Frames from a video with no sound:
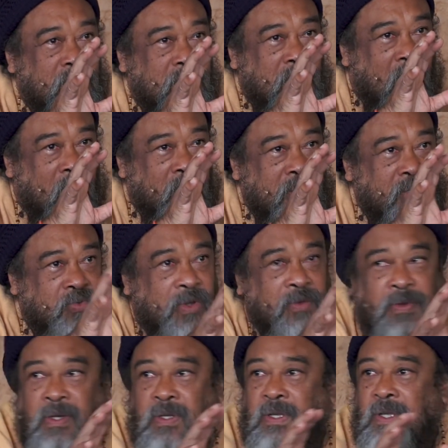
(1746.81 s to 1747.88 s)
down this
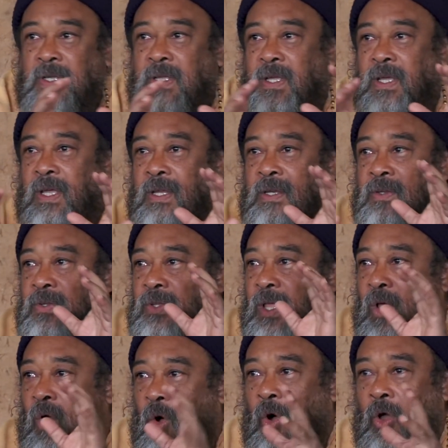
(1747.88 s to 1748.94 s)
river, and
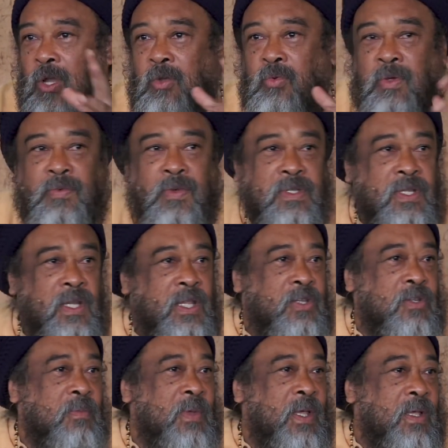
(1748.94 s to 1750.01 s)
all the rivers lead
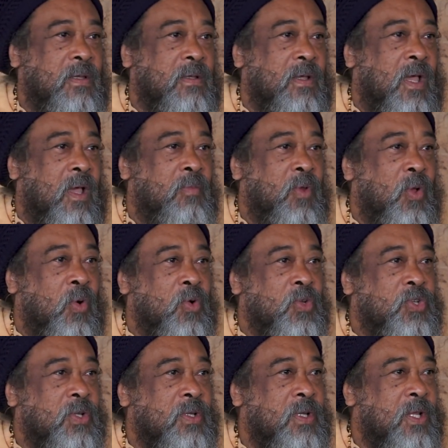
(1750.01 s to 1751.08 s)
to me. I am the
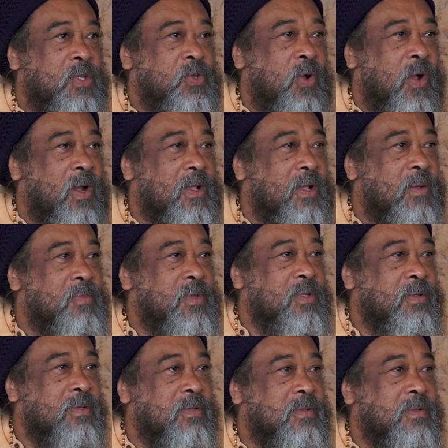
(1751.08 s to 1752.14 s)
ocean that you all come to.